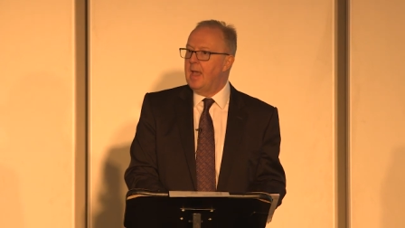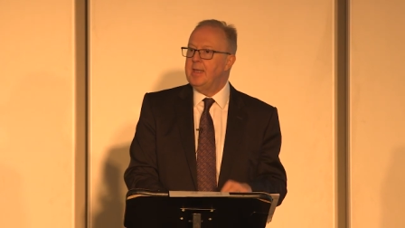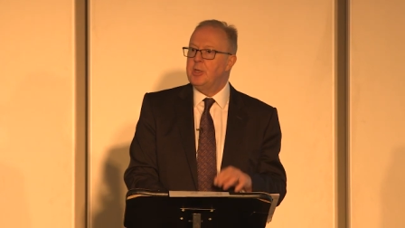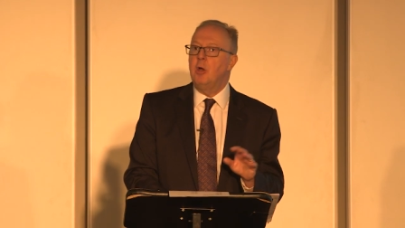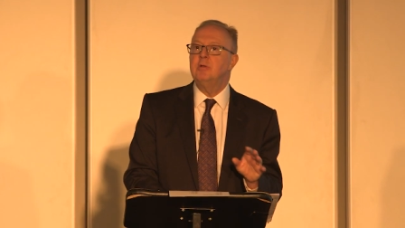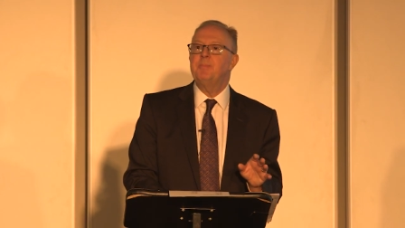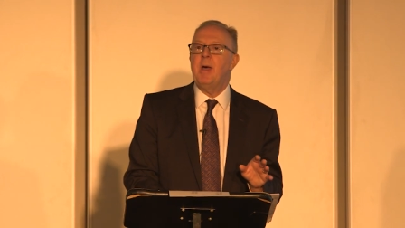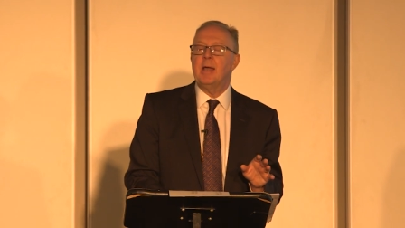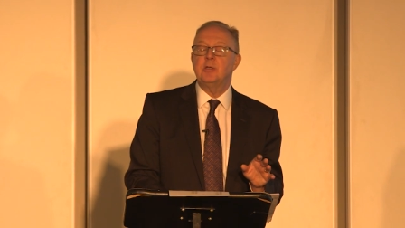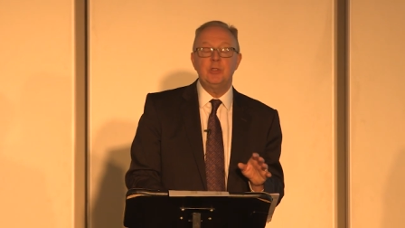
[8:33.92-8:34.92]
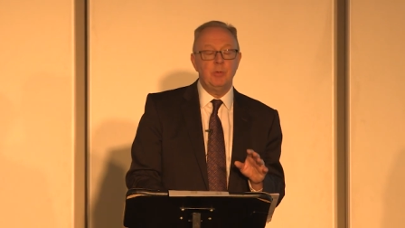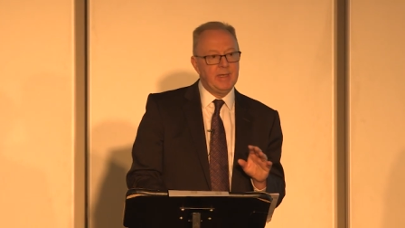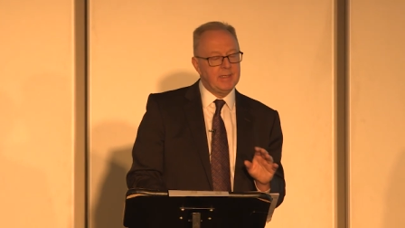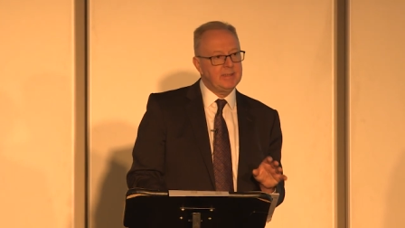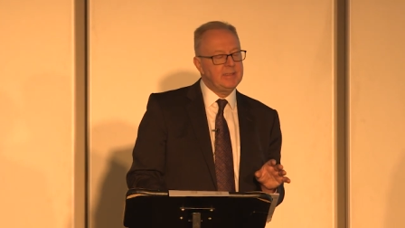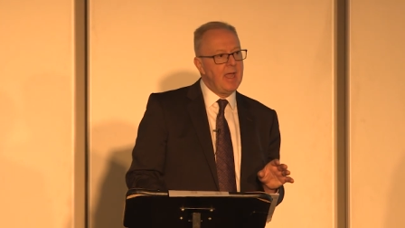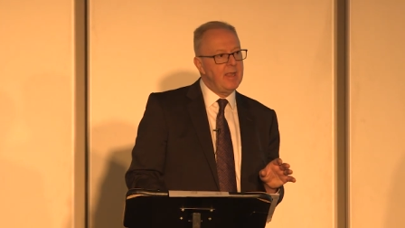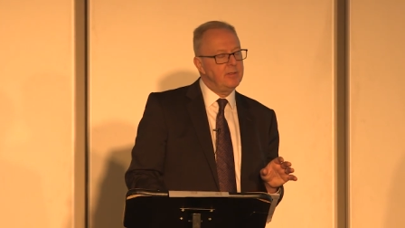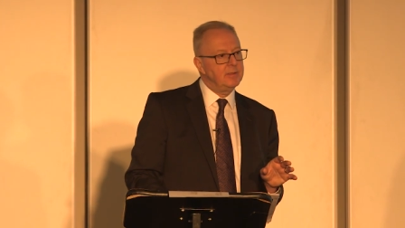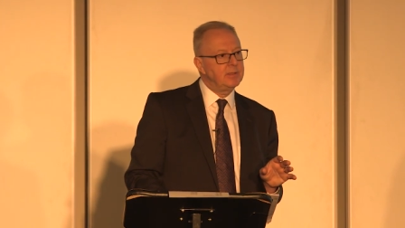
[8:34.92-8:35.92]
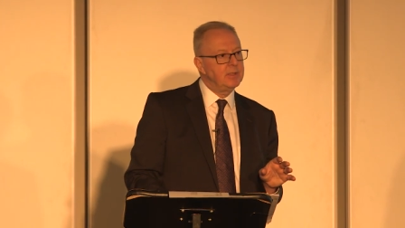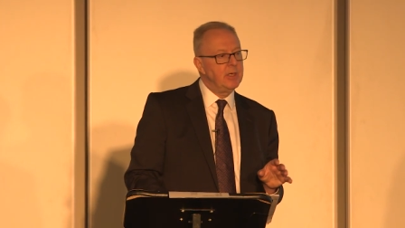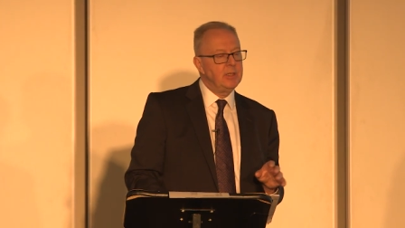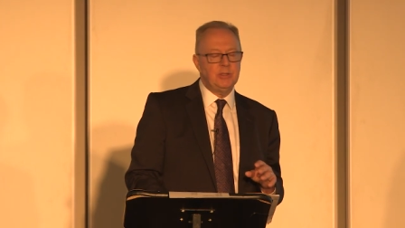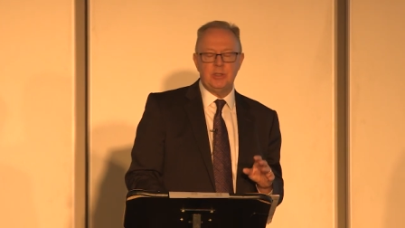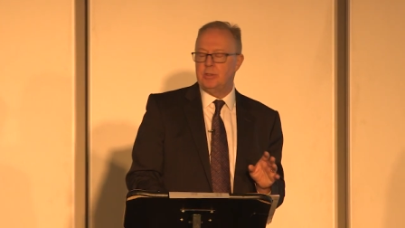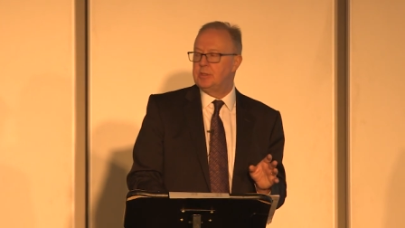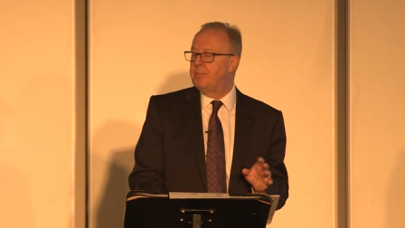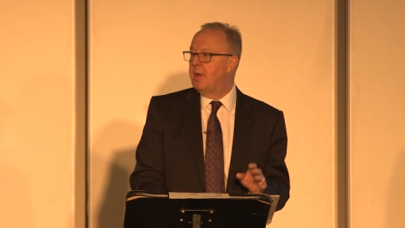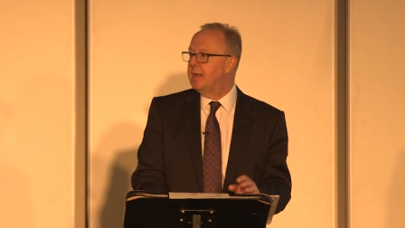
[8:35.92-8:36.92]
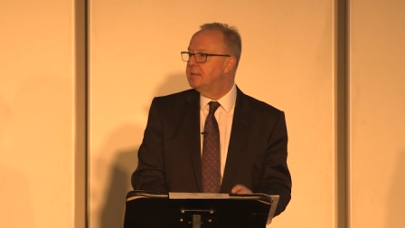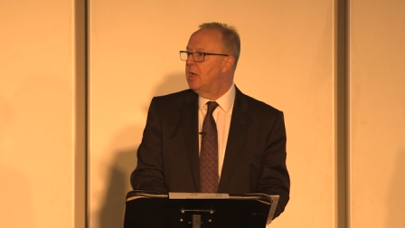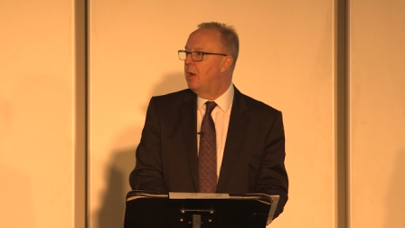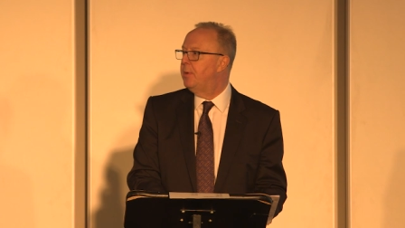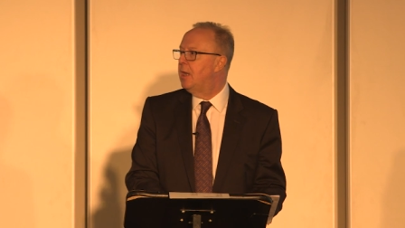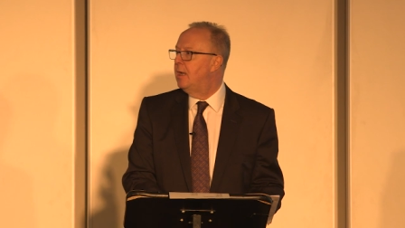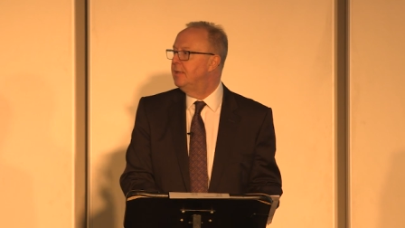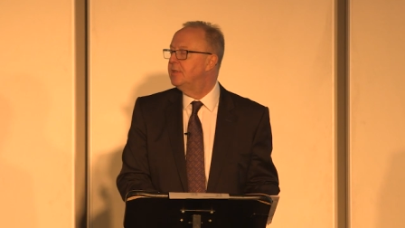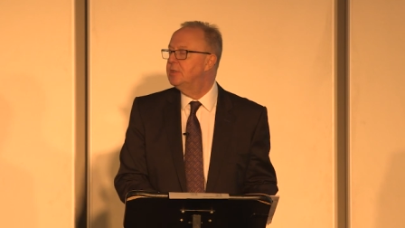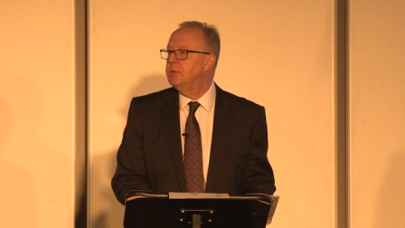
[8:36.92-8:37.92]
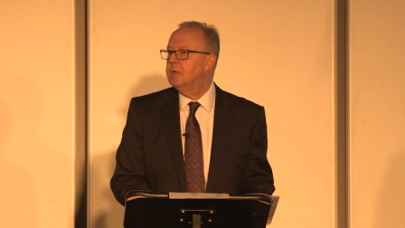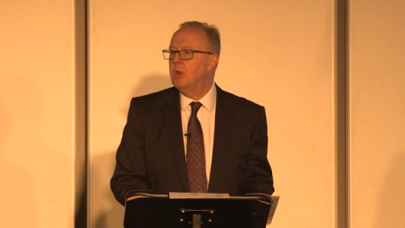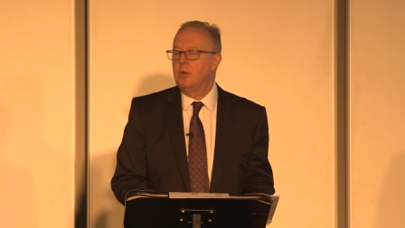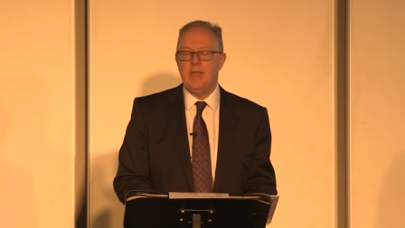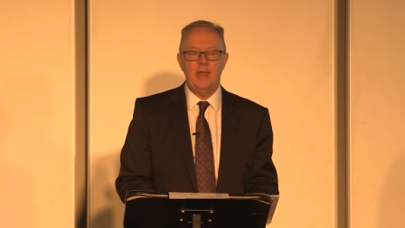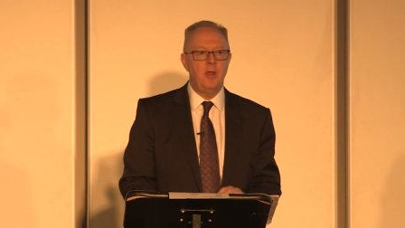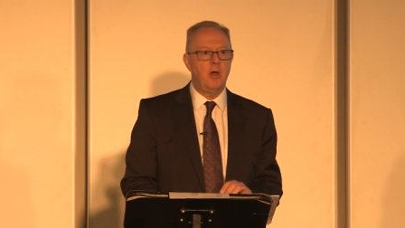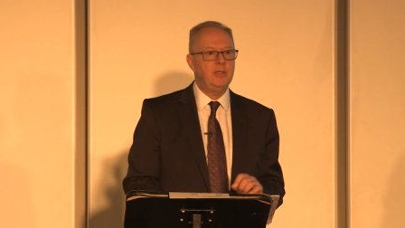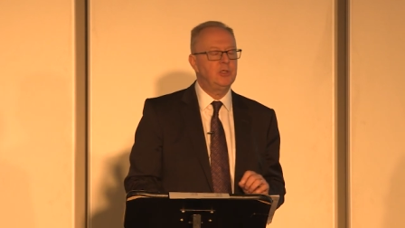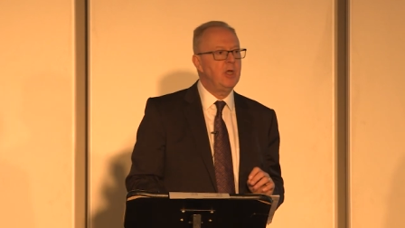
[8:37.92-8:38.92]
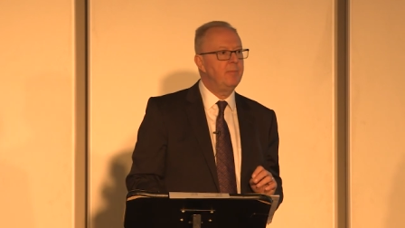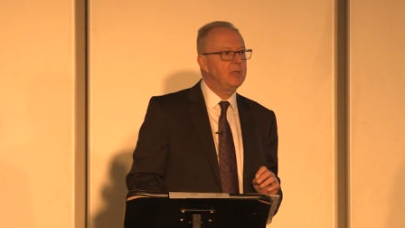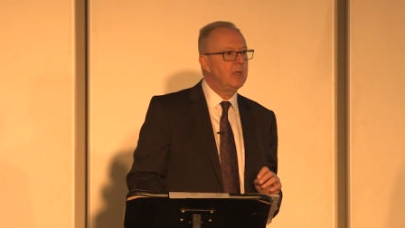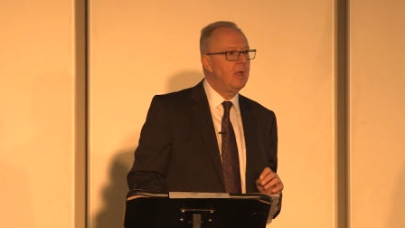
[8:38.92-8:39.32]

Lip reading: And it goes back to an extent to my example earlier, the 2 o'clock year nine German